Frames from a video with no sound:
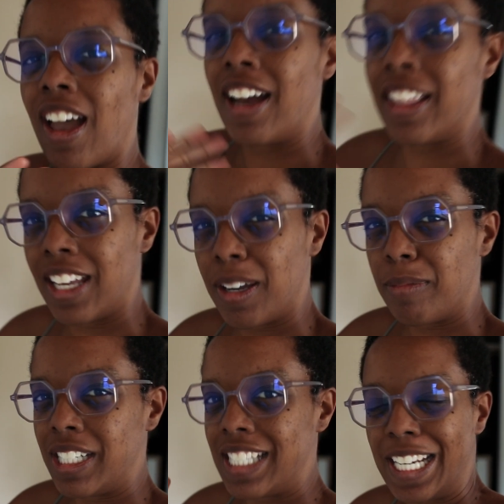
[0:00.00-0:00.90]
I think I'm
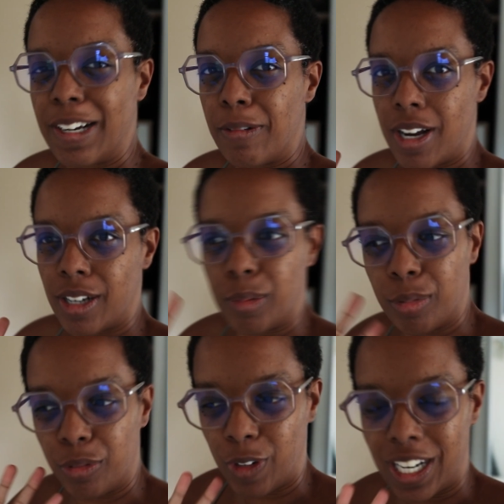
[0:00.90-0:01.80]
gonna take a walk
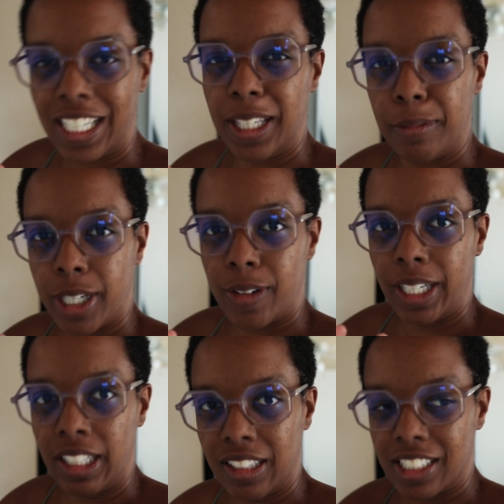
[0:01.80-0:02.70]
before I keep
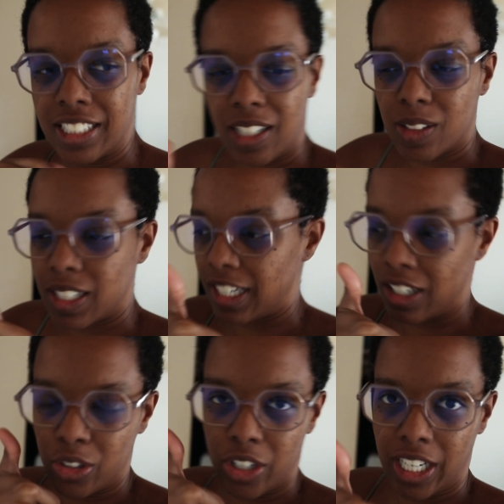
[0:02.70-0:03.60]
going. That sounds
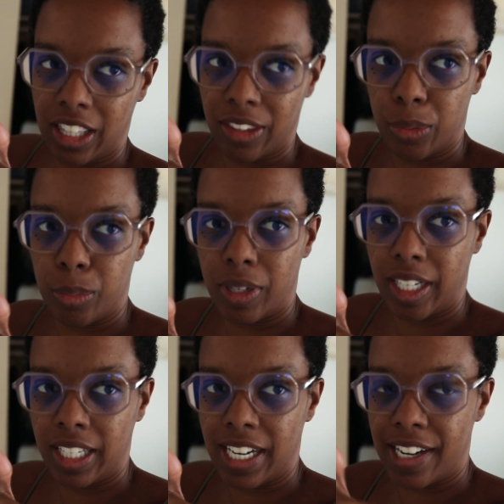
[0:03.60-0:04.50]
like a great little
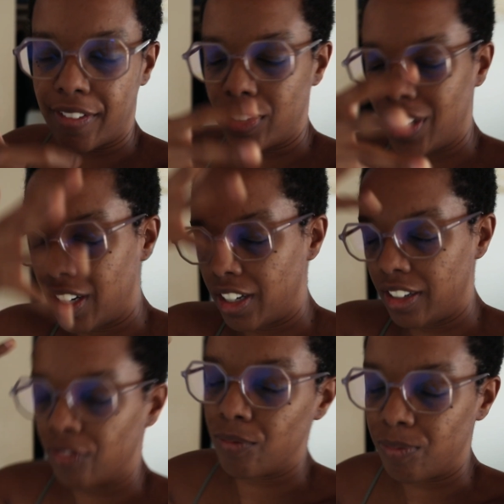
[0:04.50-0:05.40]
break after
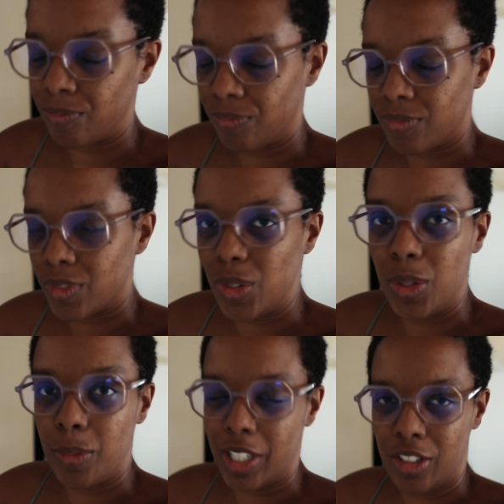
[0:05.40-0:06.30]

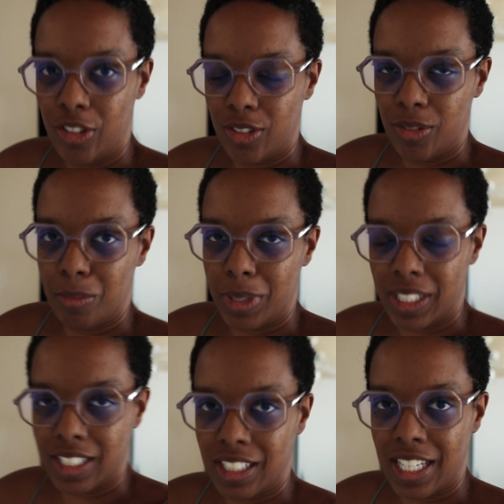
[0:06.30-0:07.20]
too much
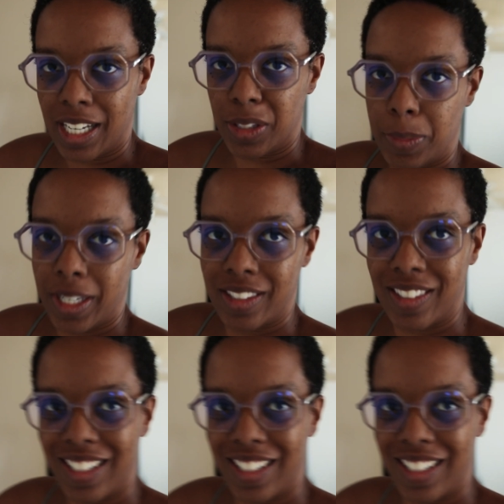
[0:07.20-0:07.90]
business headspace.